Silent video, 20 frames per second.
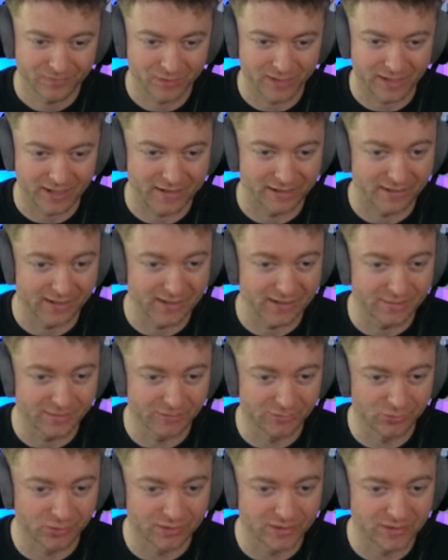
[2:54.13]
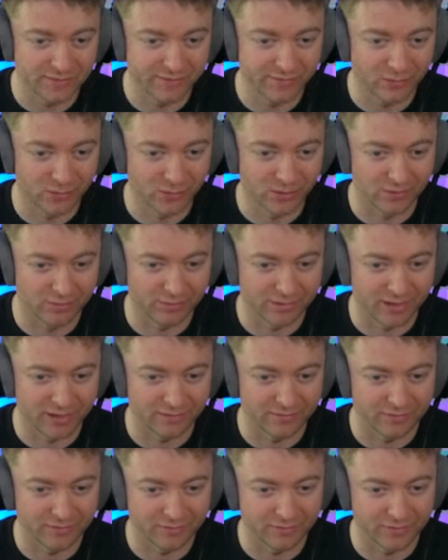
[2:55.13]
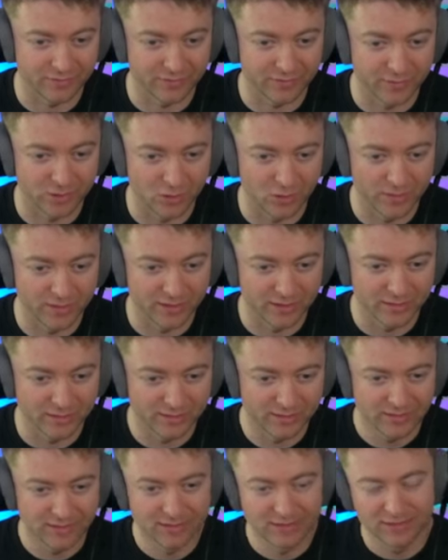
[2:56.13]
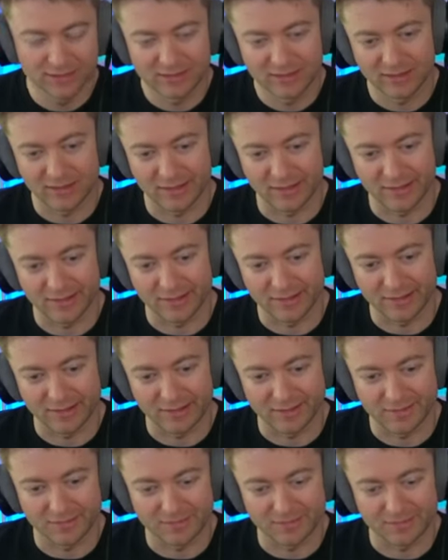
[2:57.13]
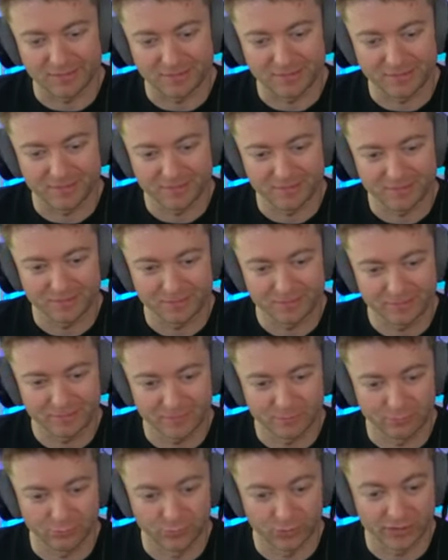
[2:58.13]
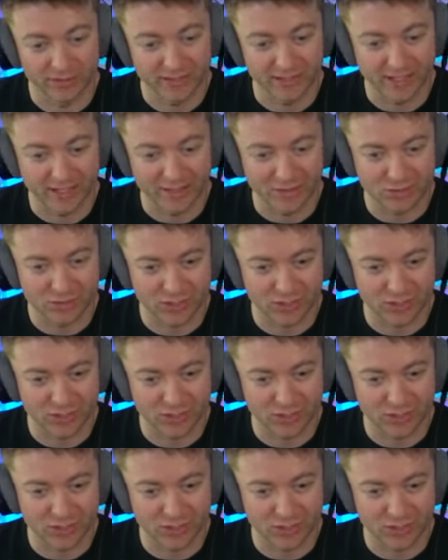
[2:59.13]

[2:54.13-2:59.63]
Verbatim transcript: Yeah, I'd like to play rook d4, but for the moment. Um, rook e8